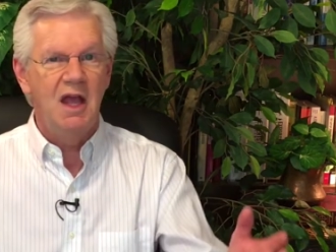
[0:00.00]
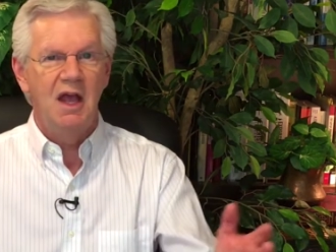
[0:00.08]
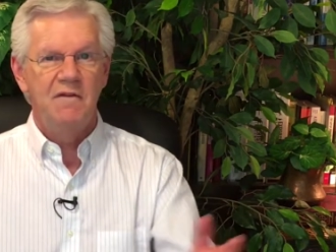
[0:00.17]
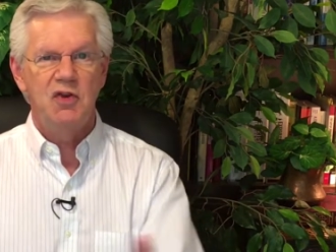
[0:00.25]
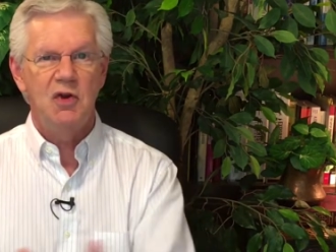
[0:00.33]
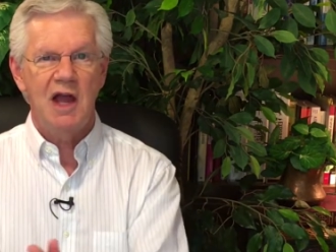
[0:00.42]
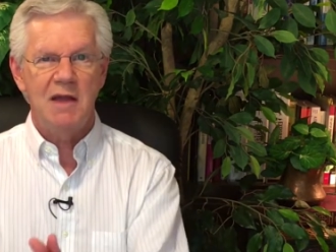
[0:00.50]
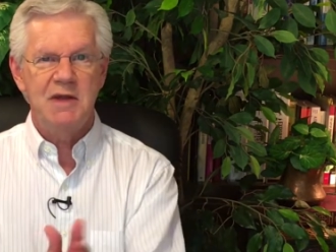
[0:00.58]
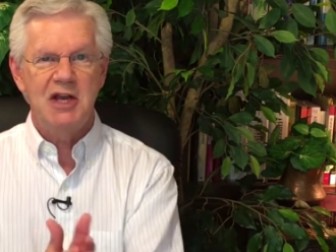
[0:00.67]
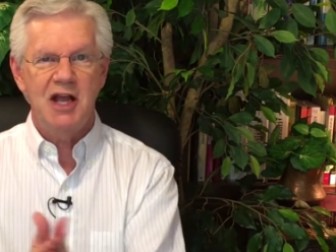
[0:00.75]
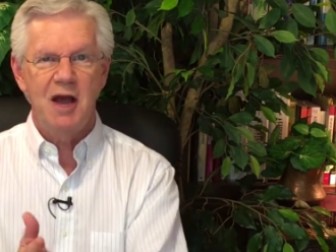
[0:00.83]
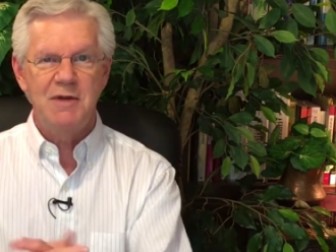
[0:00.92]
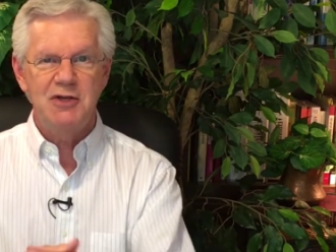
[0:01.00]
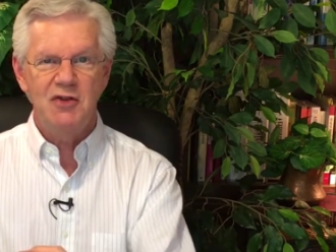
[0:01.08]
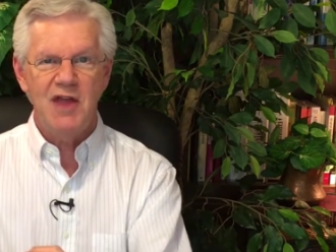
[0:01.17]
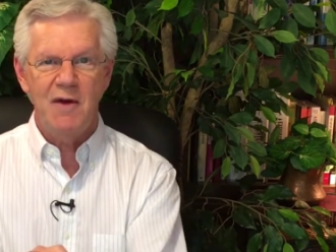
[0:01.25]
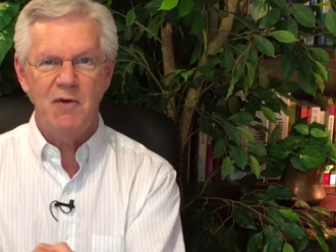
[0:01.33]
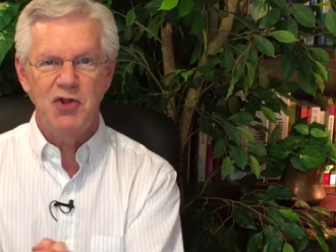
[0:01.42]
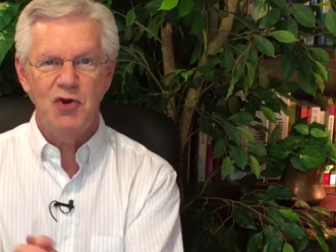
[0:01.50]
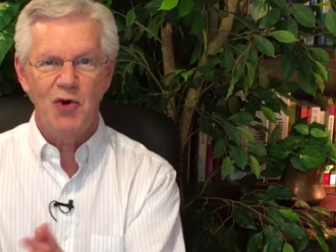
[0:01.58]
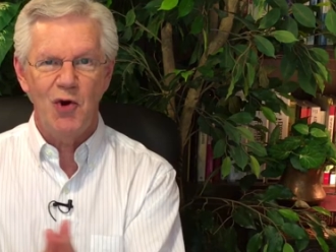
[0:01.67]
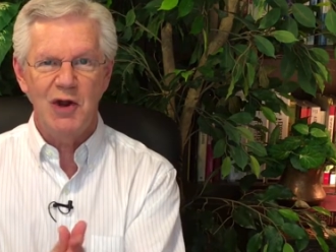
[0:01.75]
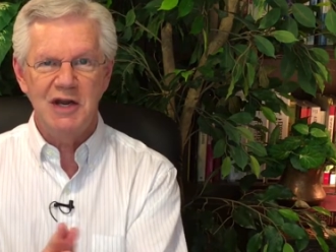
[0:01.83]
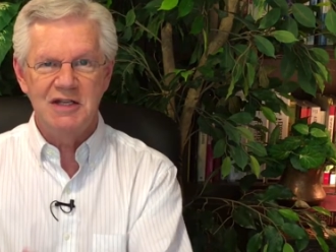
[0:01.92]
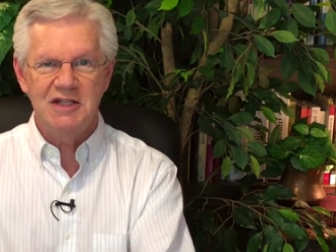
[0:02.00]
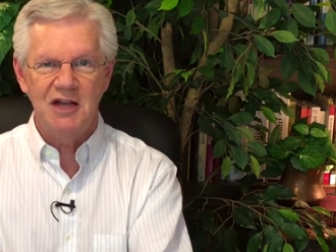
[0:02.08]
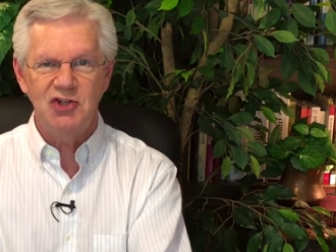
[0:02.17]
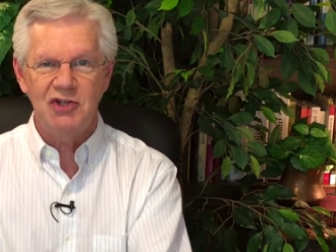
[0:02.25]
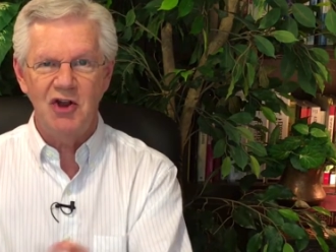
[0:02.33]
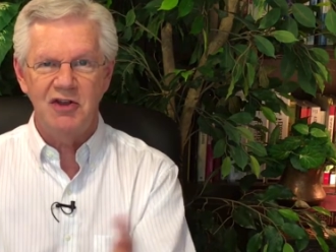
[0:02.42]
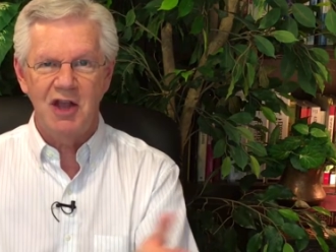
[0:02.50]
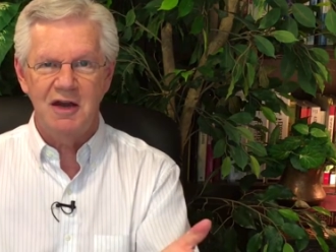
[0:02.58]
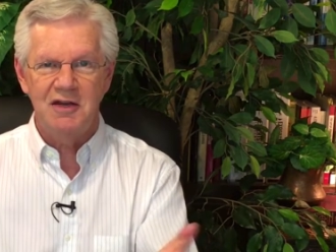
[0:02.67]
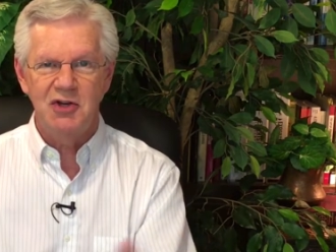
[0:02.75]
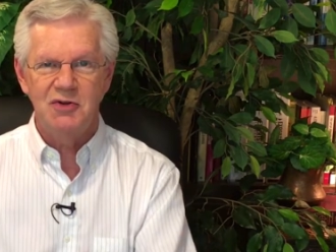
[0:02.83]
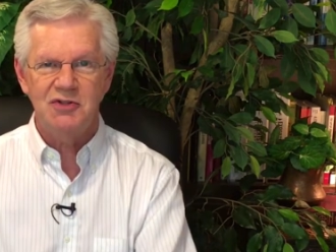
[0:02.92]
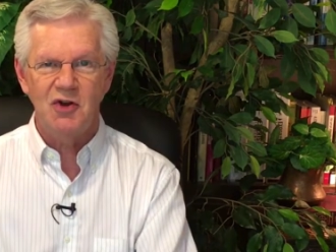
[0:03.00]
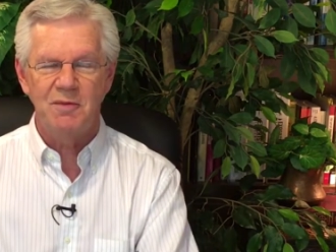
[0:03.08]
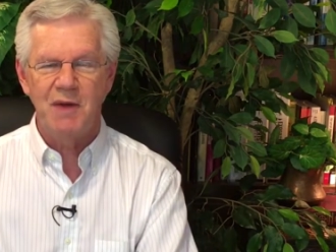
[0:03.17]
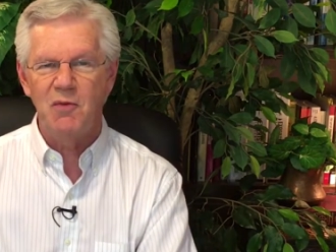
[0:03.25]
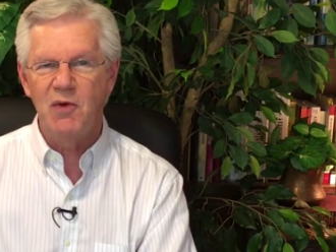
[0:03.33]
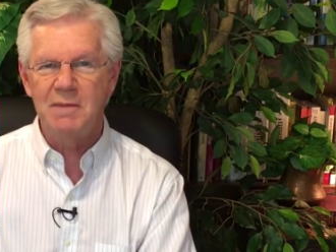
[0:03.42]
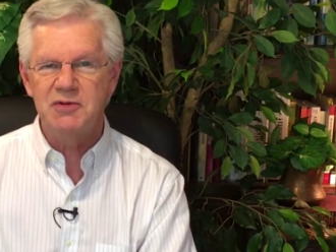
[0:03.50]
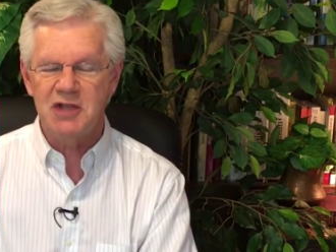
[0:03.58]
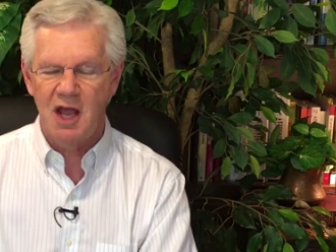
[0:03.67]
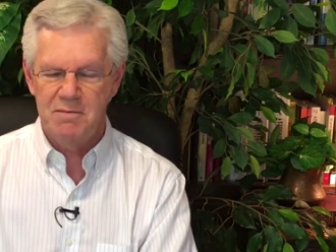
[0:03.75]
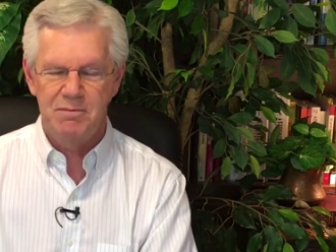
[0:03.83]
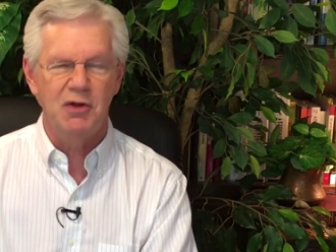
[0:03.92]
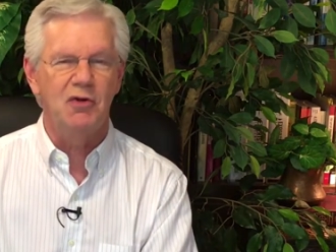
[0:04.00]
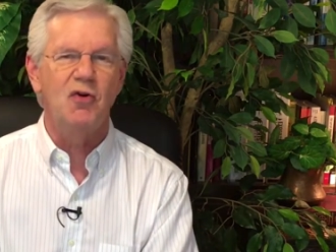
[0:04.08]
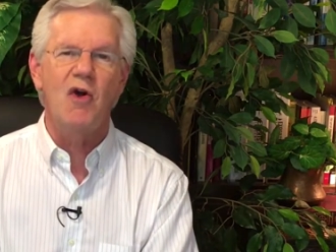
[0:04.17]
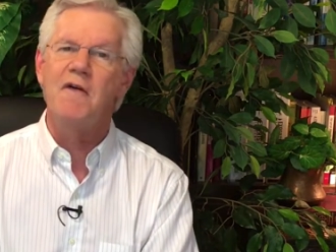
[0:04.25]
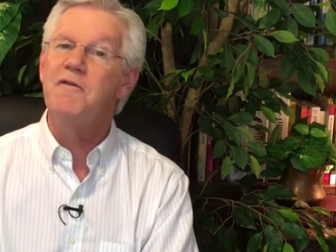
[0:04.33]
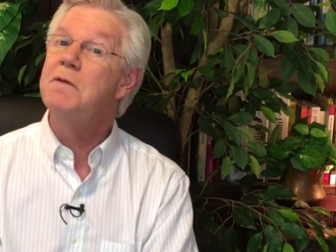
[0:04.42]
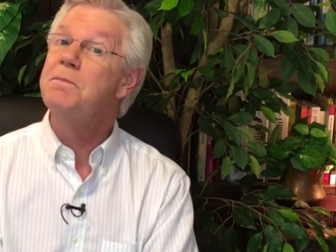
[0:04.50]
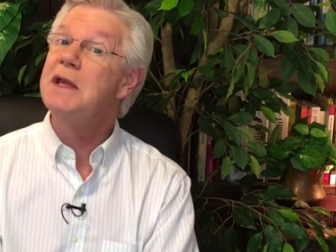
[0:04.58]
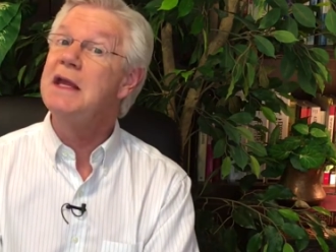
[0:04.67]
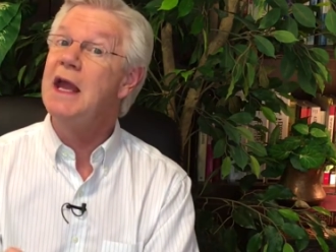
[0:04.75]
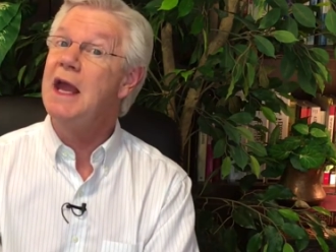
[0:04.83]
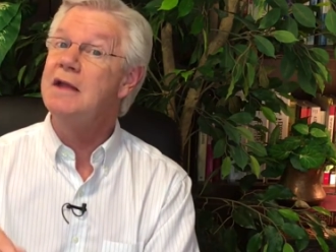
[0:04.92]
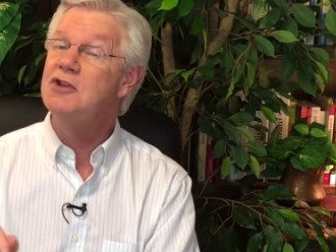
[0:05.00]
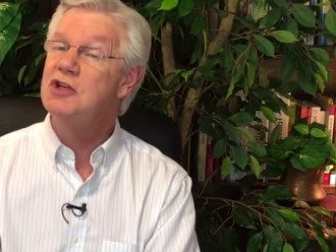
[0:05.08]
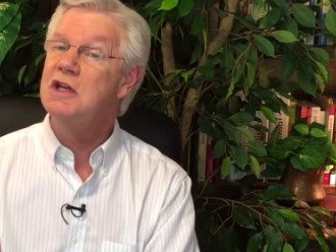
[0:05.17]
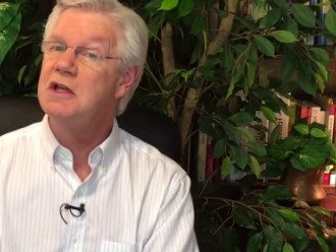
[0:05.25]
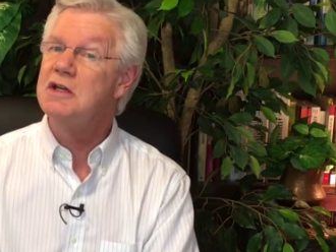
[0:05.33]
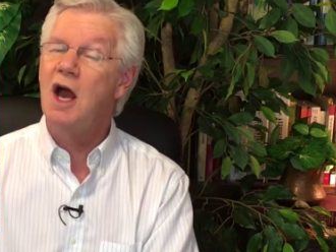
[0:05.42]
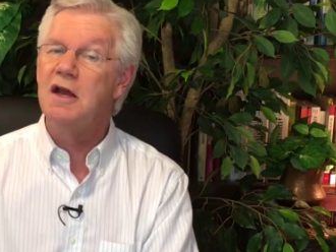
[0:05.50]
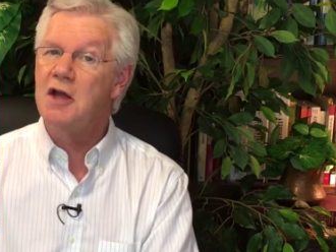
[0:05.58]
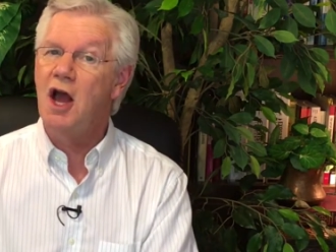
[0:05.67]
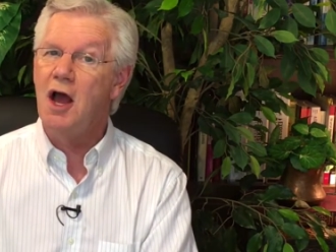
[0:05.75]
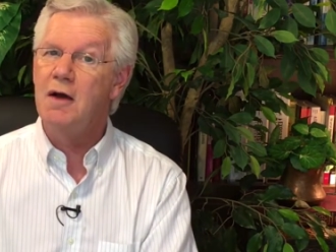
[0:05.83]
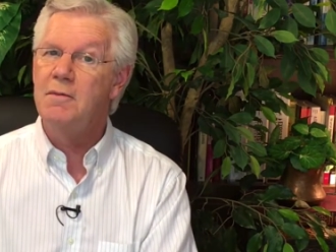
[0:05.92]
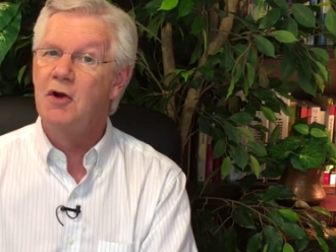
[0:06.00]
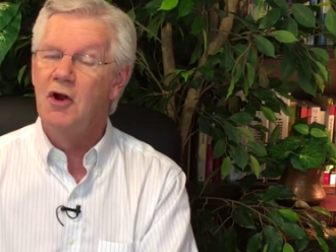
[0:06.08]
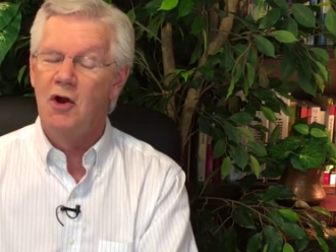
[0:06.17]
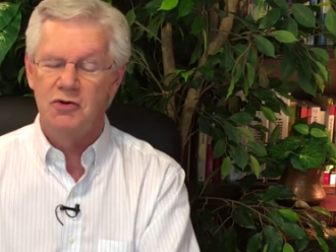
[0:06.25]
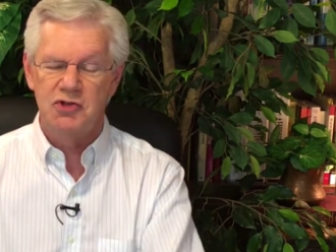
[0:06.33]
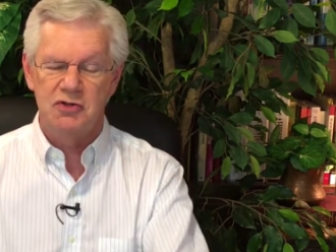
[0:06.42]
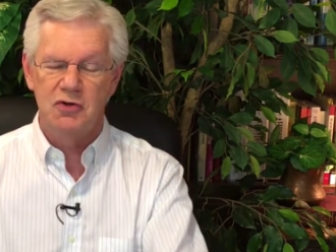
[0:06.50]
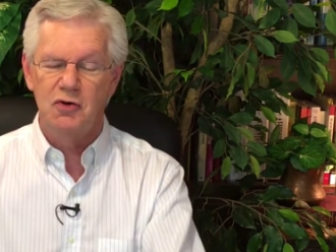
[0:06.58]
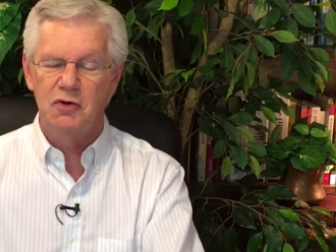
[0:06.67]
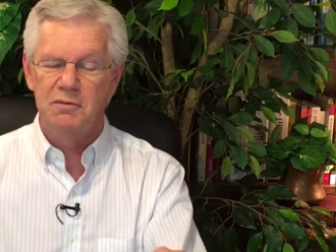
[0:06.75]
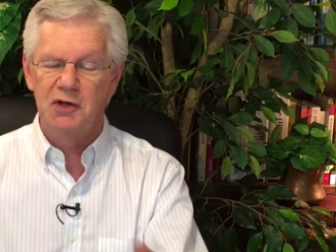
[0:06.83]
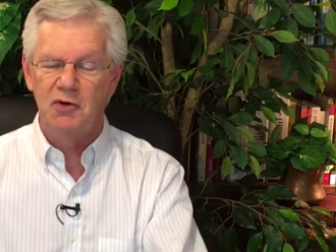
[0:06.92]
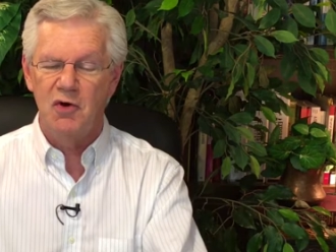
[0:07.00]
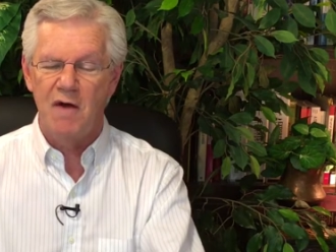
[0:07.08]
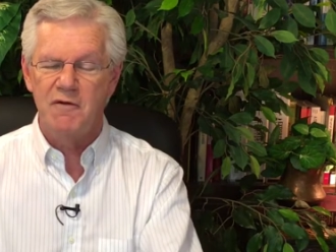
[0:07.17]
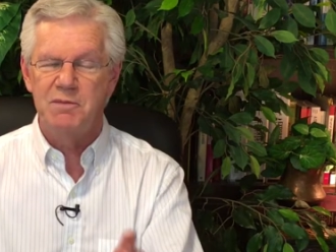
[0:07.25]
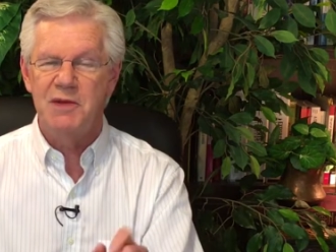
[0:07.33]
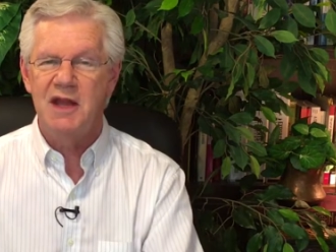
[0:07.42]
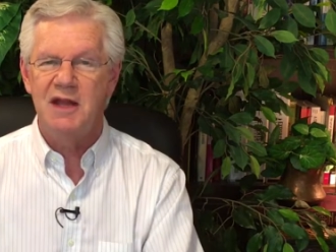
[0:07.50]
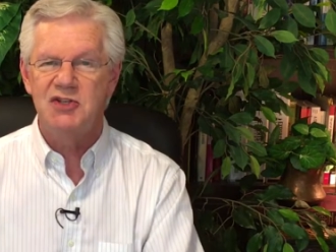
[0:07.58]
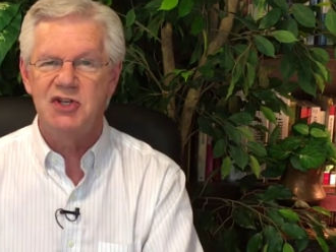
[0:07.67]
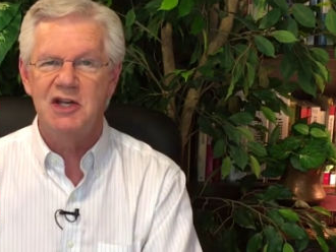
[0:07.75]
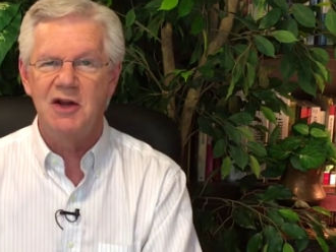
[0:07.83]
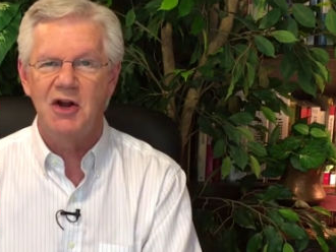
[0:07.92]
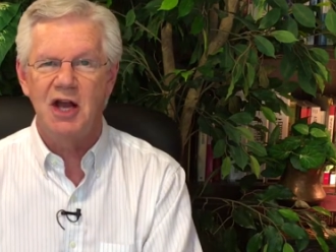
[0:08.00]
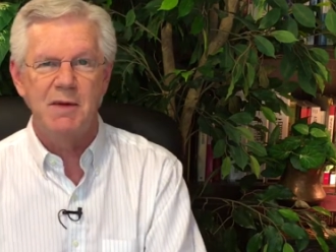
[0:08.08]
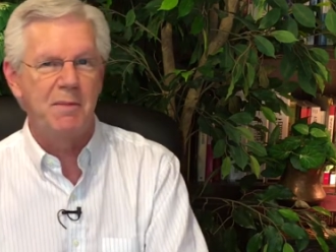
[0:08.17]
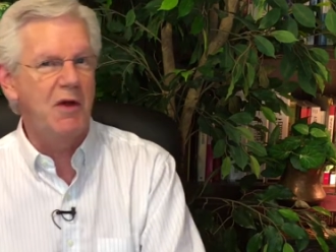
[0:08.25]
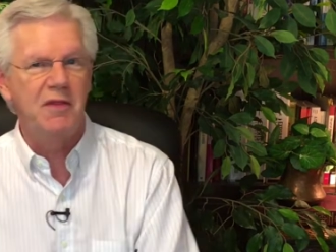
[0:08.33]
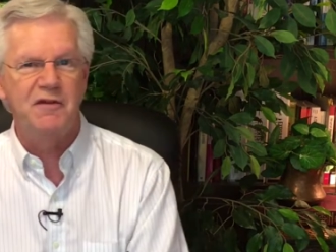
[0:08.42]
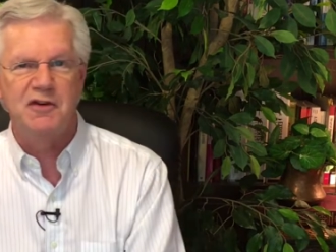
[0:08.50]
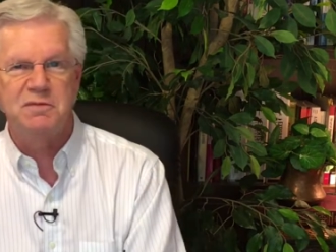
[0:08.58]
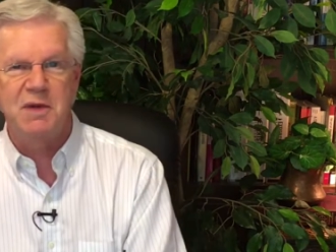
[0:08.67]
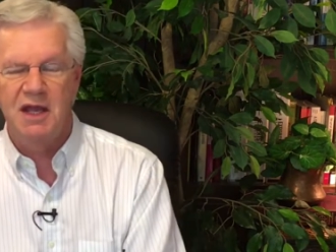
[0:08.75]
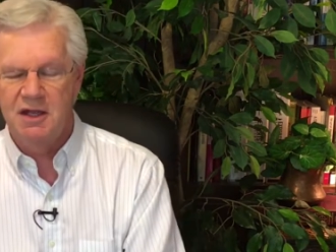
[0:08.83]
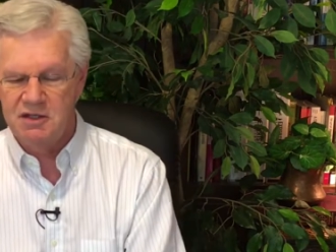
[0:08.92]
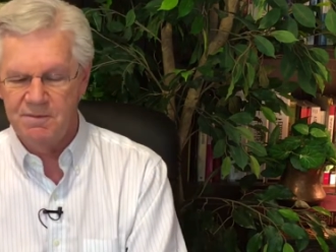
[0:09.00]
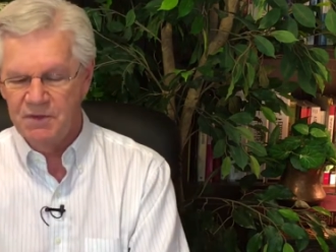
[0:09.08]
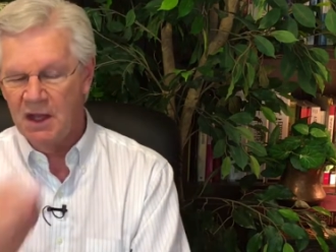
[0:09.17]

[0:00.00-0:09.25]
If you'd like me to come and do that with your organization, all you got to do is go to my website, billcrawfordphd.com or just Google Bill Crawford PhD. I'll come up on the first page.